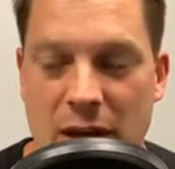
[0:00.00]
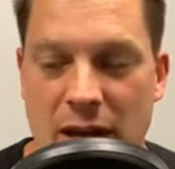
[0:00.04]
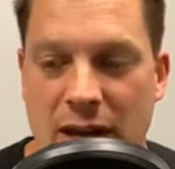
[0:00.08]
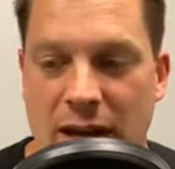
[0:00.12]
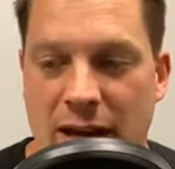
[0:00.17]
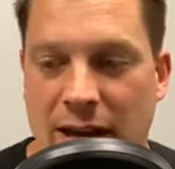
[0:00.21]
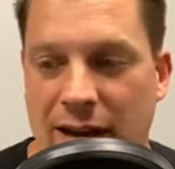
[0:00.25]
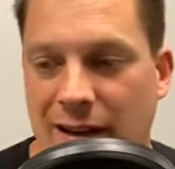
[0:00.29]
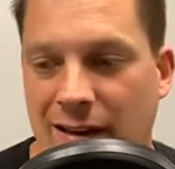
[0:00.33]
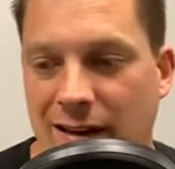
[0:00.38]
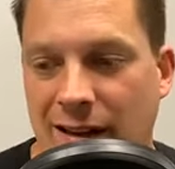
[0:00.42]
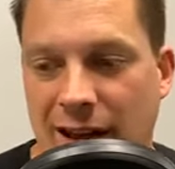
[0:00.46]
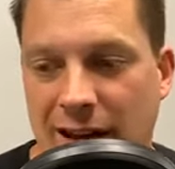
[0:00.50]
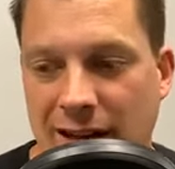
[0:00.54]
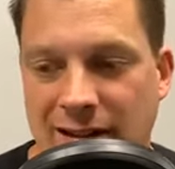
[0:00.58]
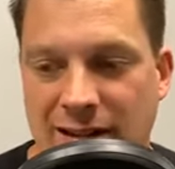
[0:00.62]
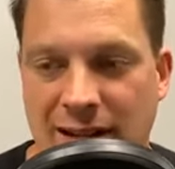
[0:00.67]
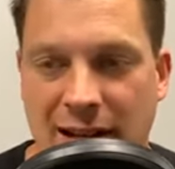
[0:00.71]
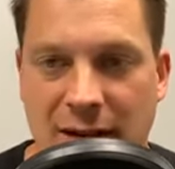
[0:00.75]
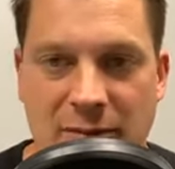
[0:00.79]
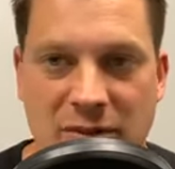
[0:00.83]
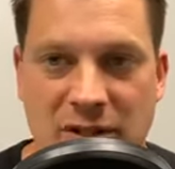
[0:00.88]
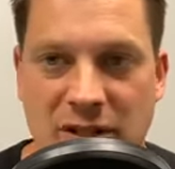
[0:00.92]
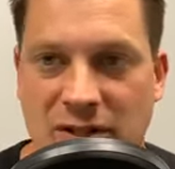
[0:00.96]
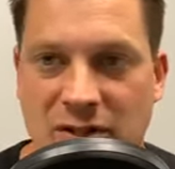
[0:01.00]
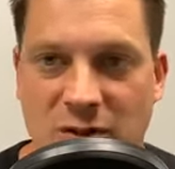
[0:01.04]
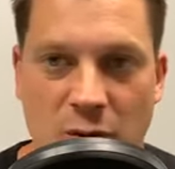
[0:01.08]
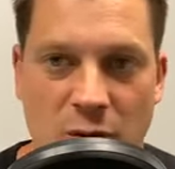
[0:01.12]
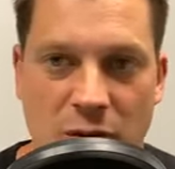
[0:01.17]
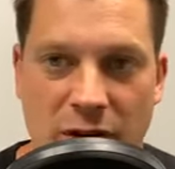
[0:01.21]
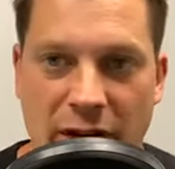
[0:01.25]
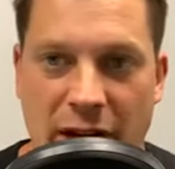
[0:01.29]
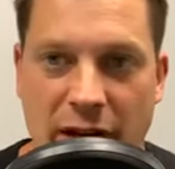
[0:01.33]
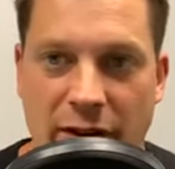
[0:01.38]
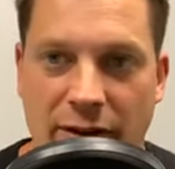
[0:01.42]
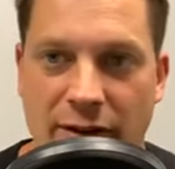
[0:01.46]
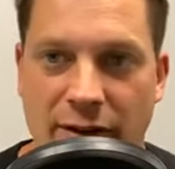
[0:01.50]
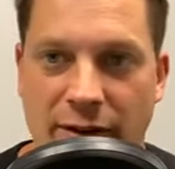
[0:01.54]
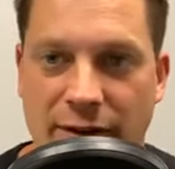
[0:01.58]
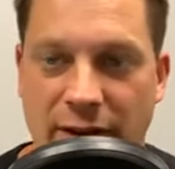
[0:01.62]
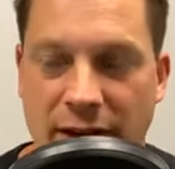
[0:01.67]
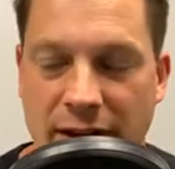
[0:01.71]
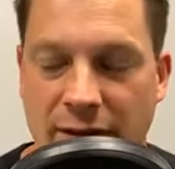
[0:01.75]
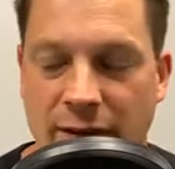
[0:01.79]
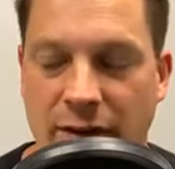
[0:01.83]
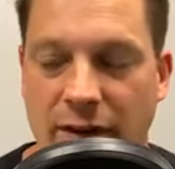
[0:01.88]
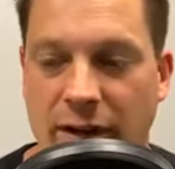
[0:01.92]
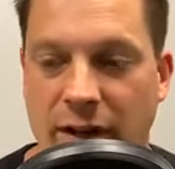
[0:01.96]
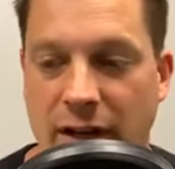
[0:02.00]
and a lot of times doesn't work out in your favor.